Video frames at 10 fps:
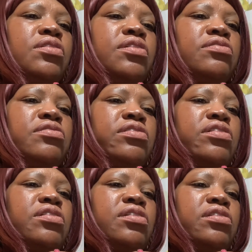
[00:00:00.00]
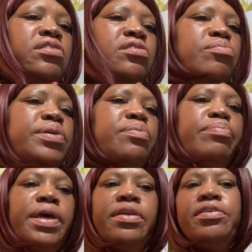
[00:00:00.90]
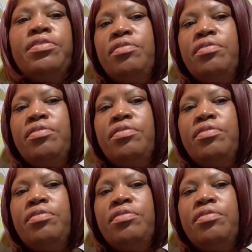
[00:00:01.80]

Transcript: It's looking a little bit better.